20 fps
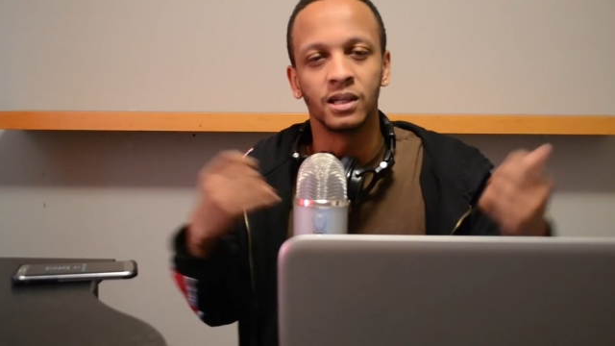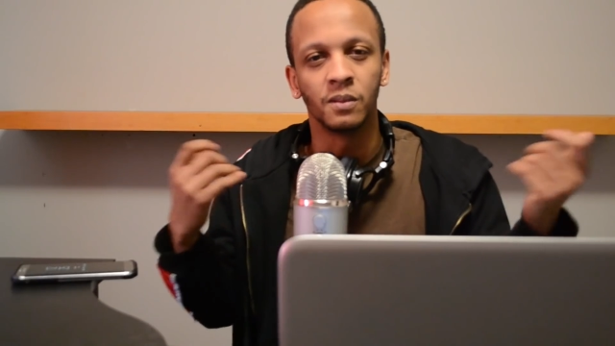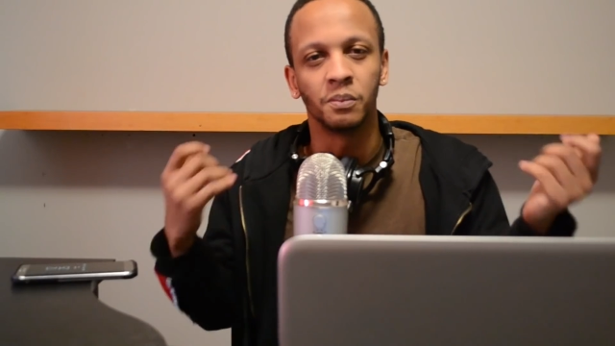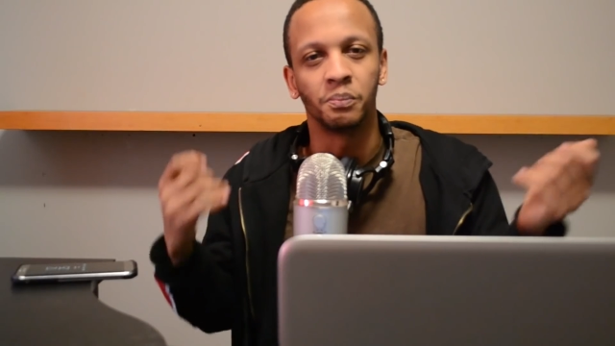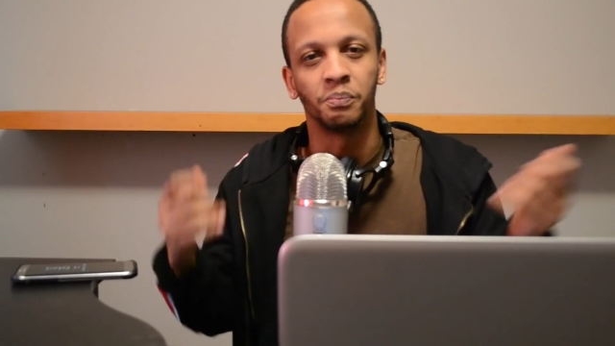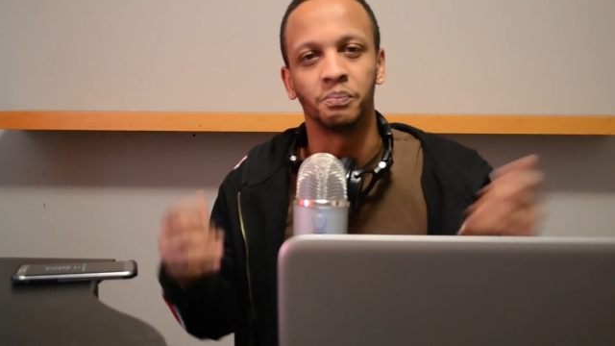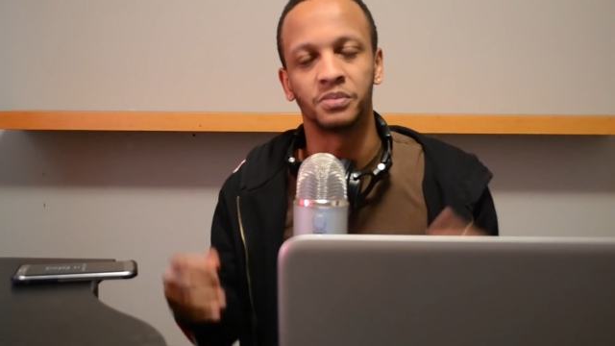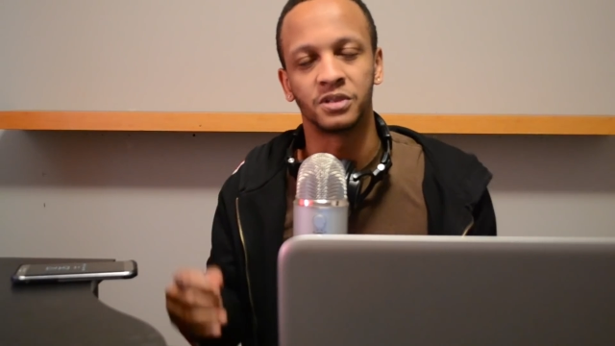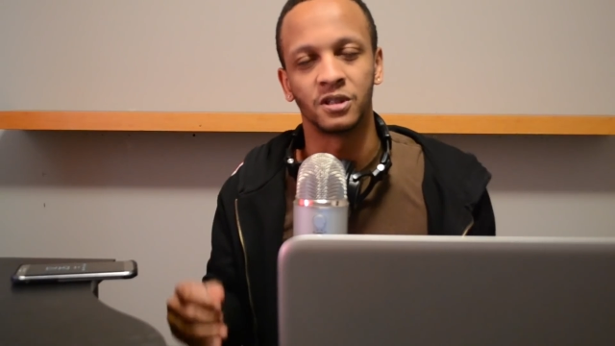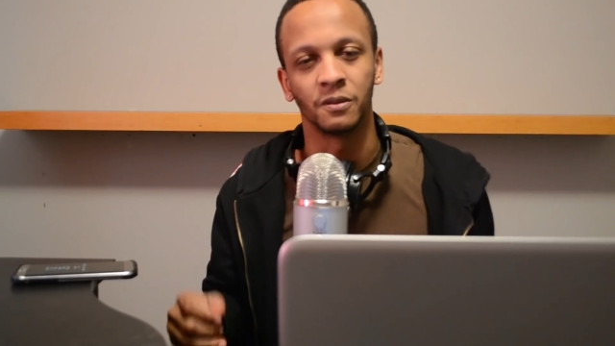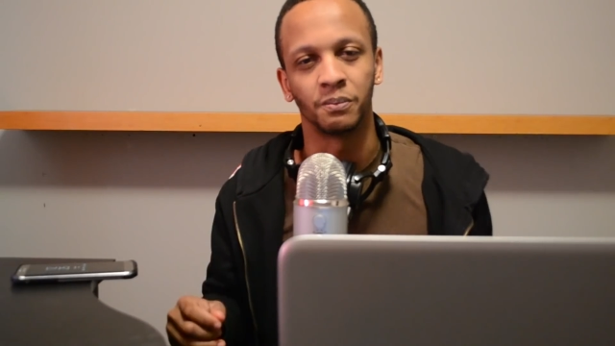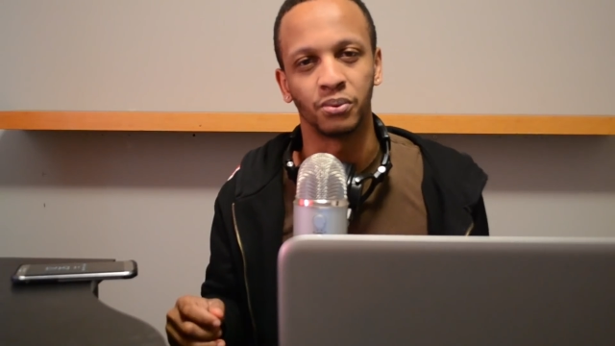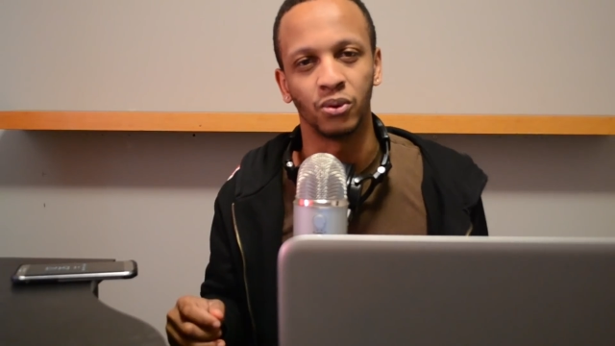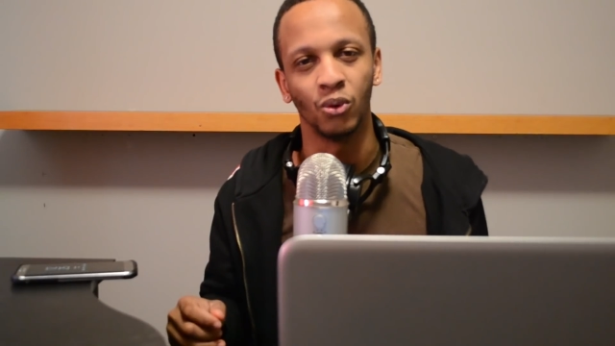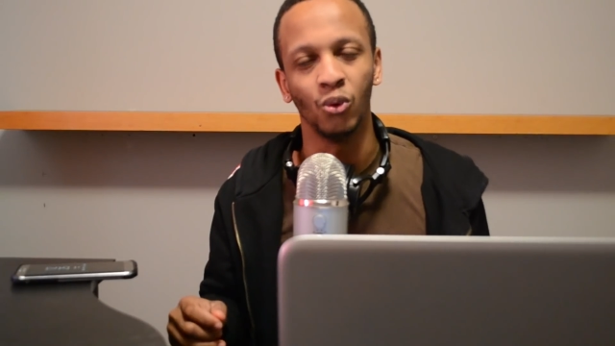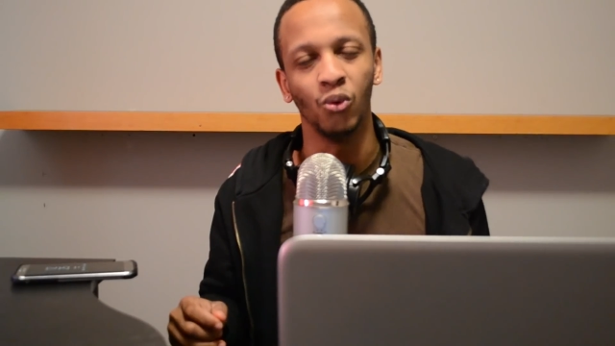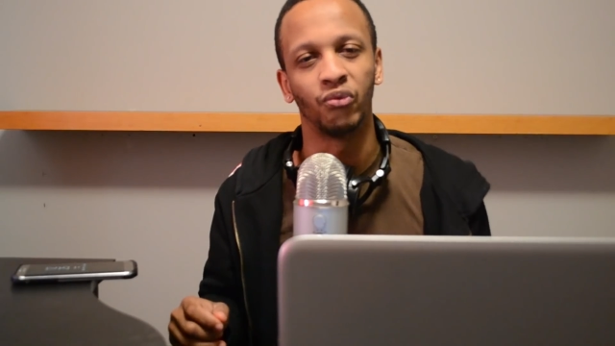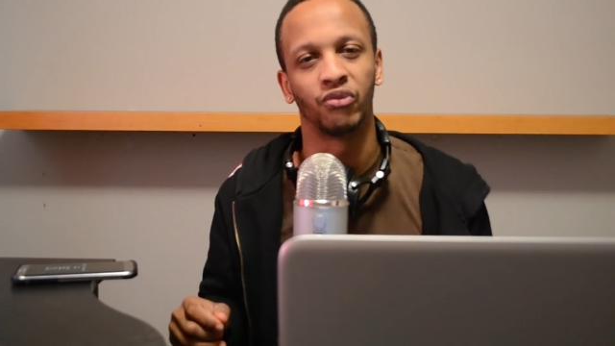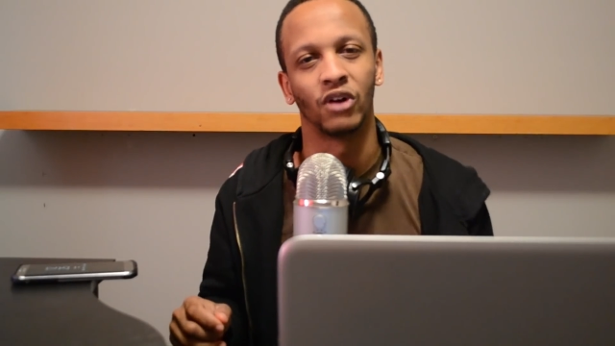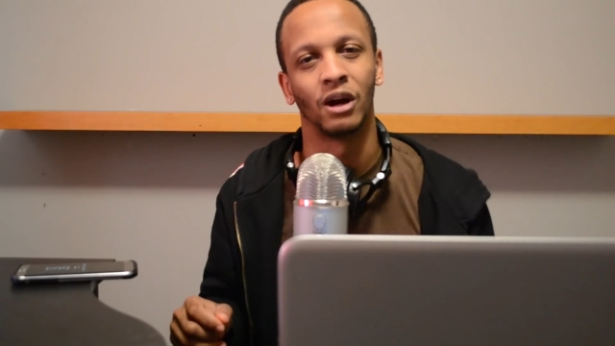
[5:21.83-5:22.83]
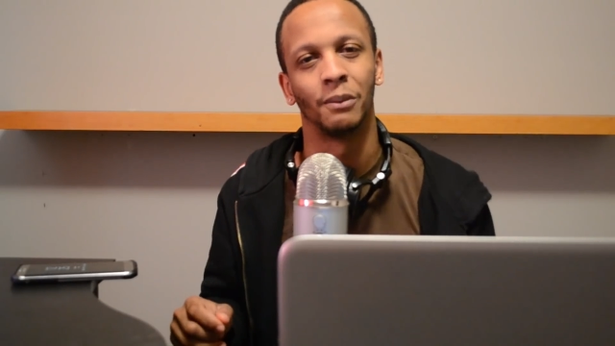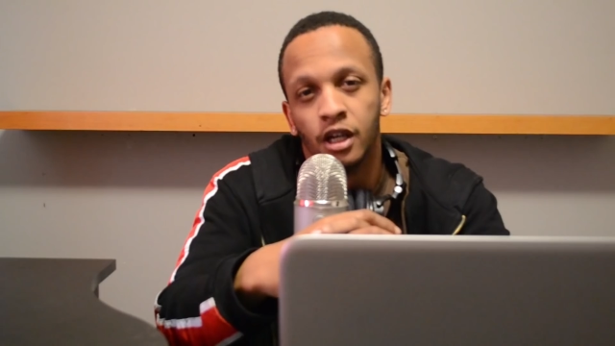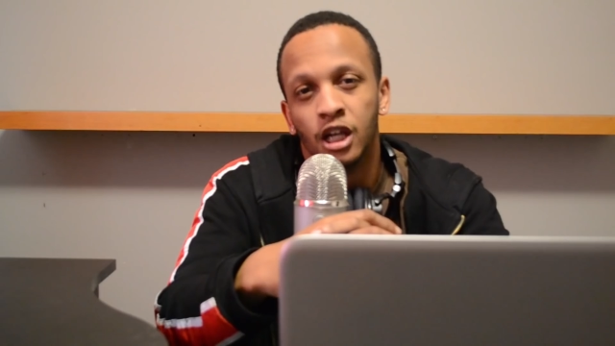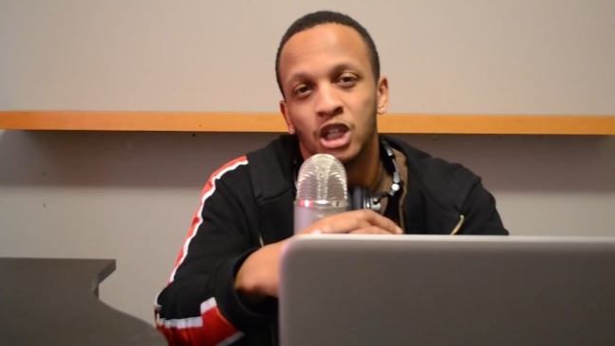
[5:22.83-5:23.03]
to pull from.